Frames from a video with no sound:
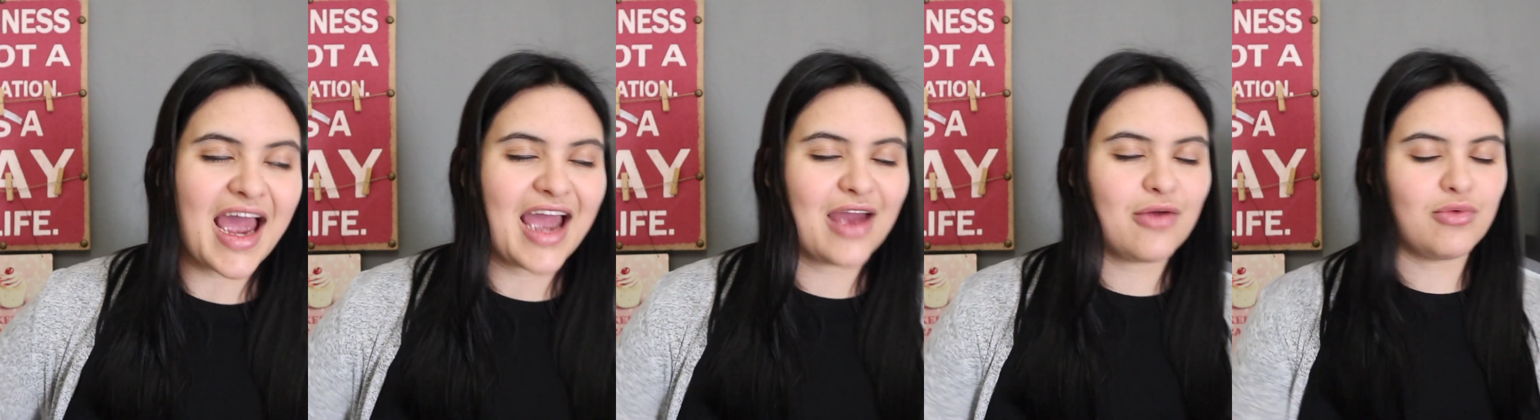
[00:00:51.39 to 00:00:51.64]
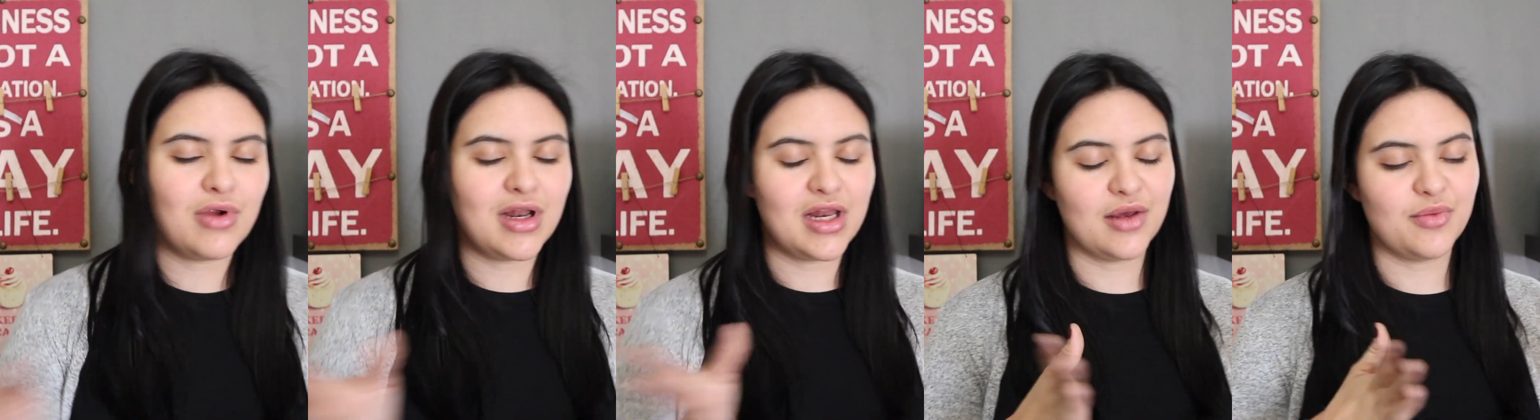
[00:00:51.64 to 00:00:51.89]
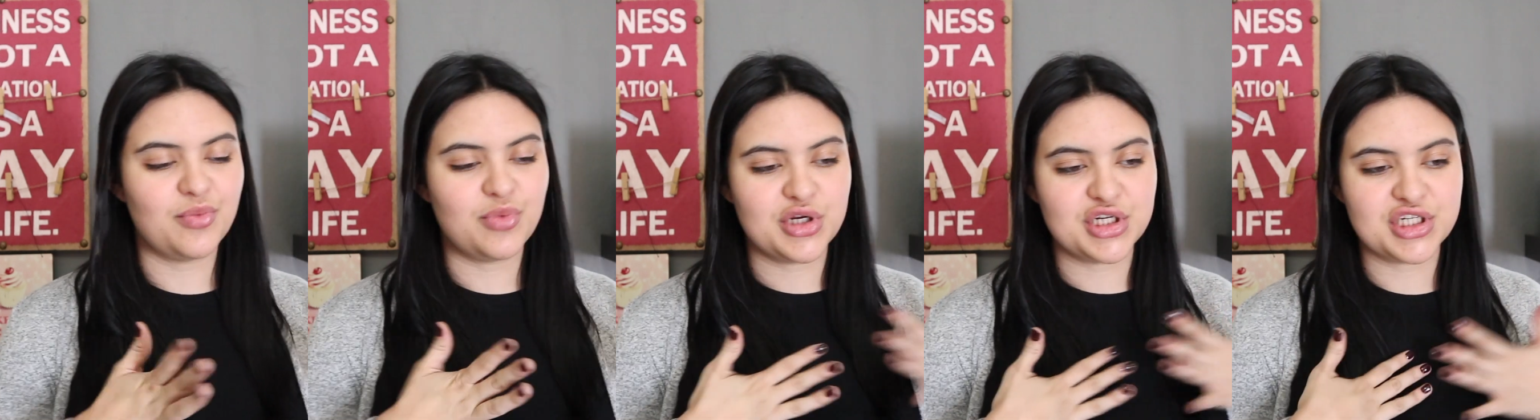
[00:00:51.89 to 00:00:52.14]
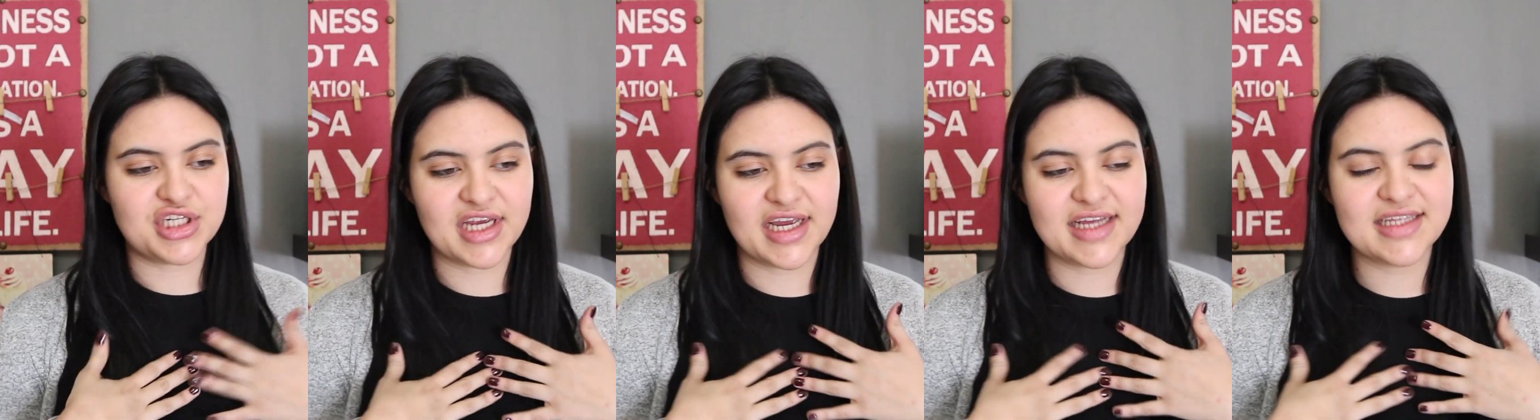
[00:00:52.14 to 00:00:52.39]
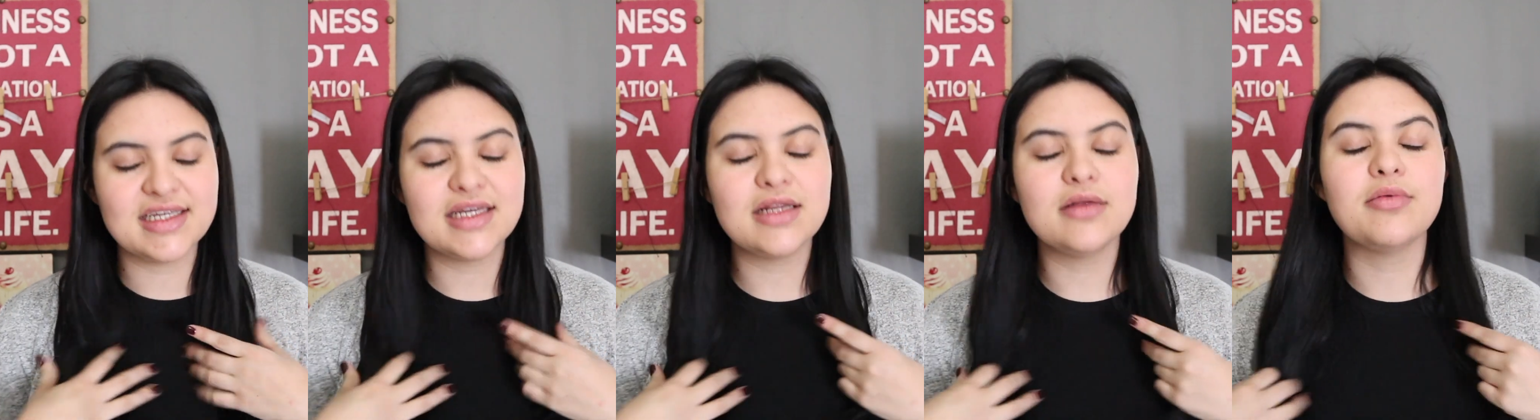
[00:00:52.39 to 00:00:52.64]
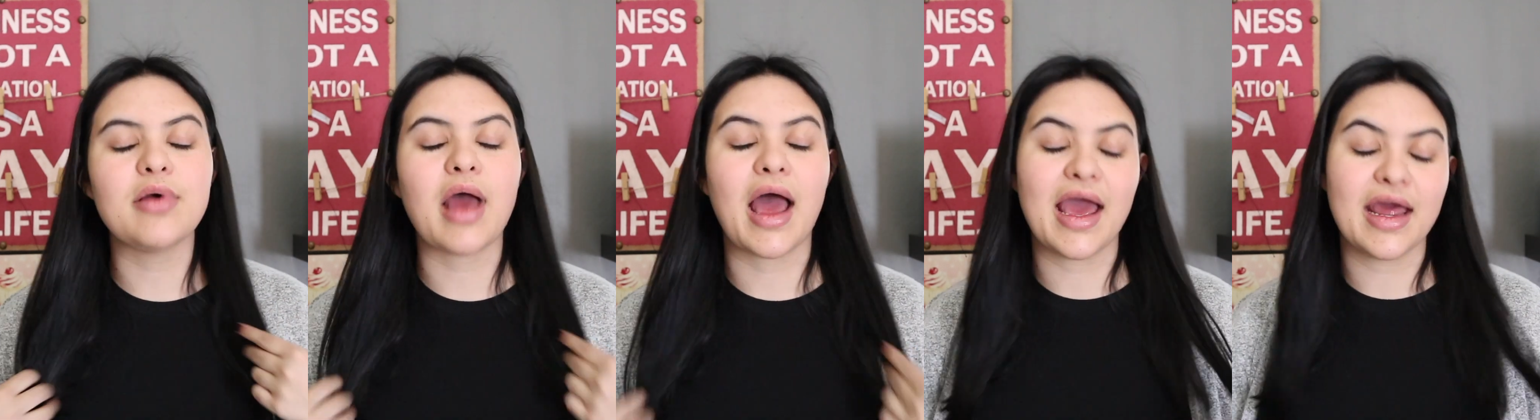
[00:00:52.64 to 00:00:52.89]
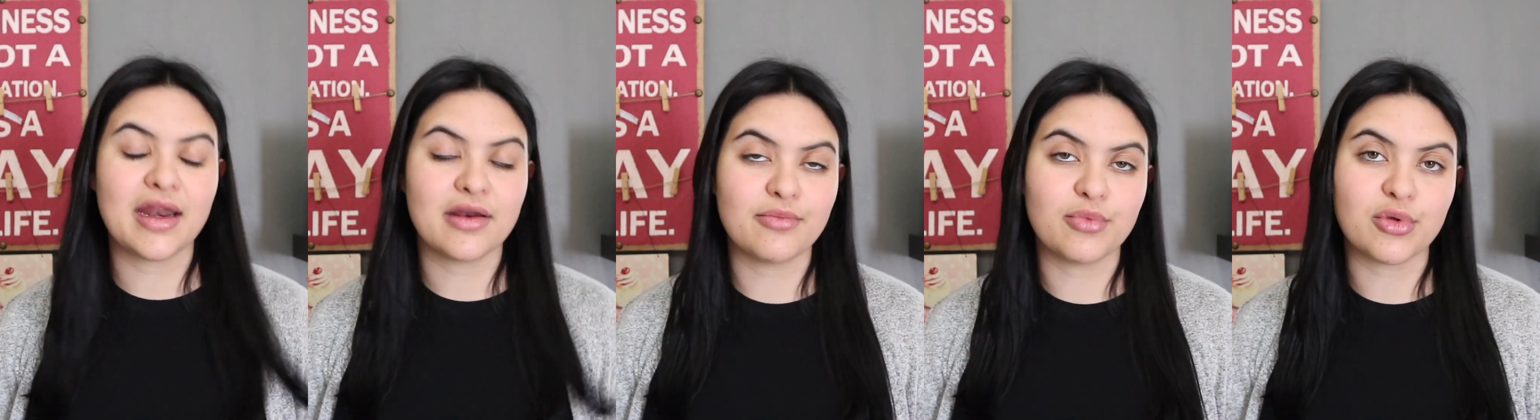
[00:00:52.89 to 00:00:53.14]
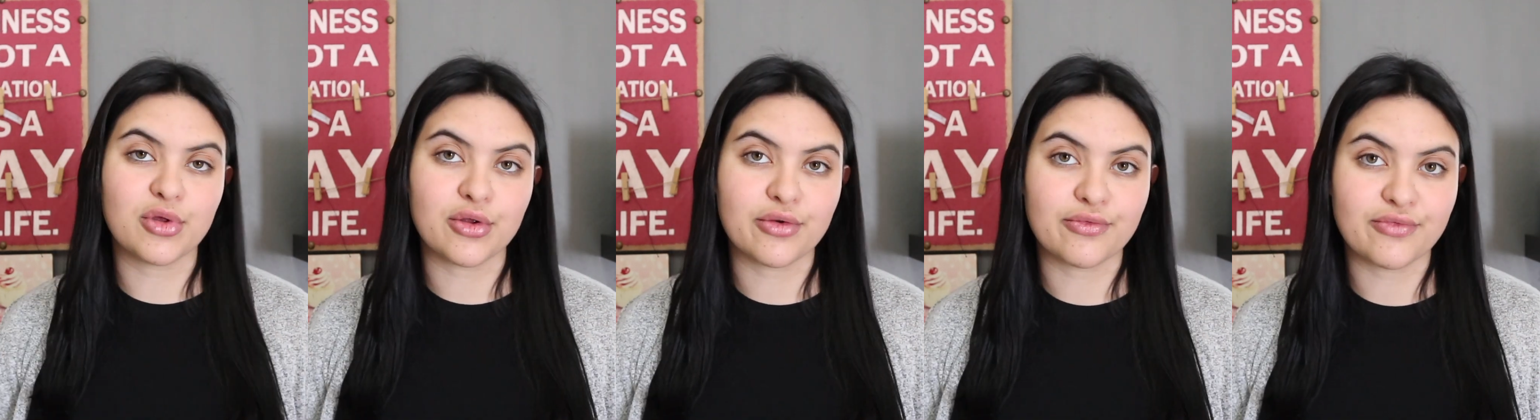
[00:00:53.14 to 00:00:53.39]
I really appreciate it. I had
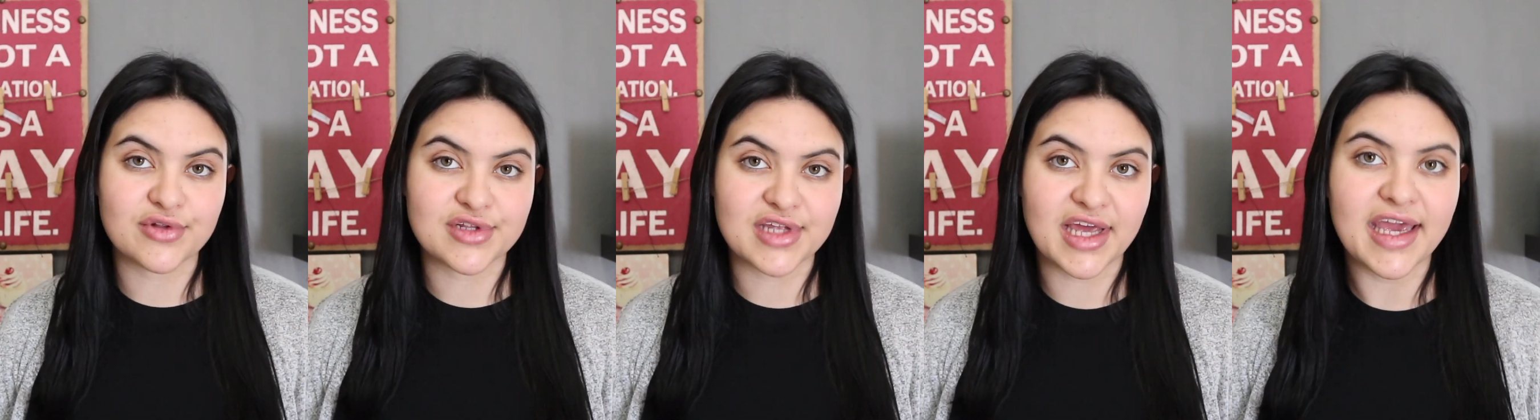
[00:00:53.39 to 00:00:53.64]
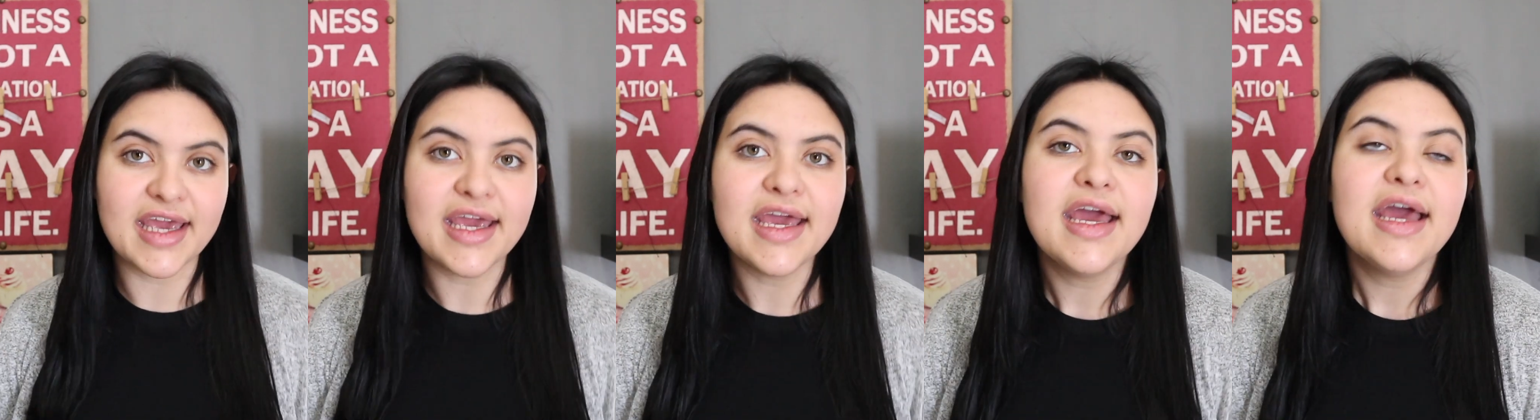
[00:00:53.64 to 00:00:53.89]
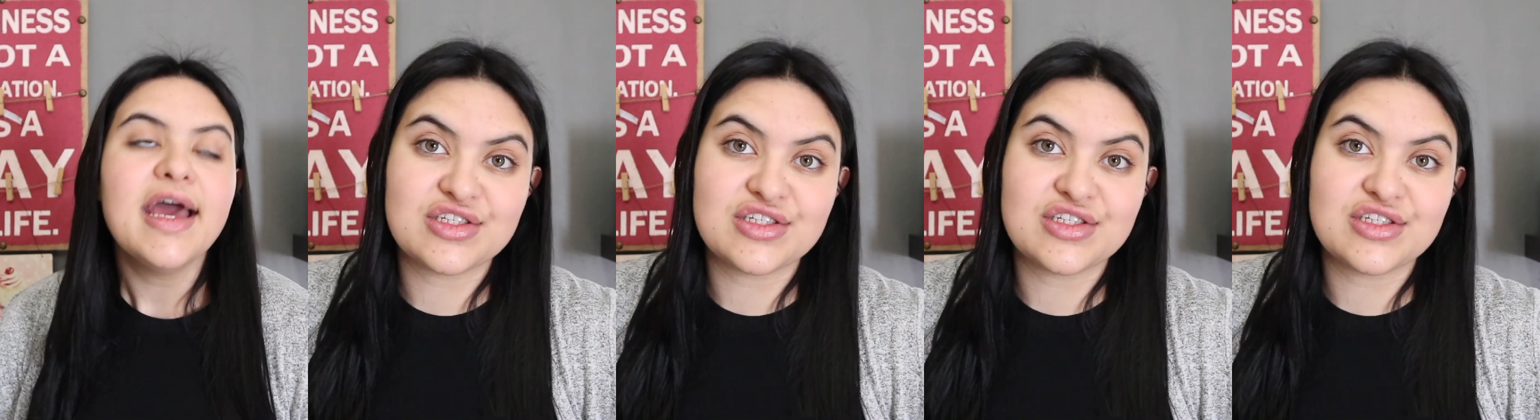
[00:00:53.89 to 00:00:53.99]
a beautiful day.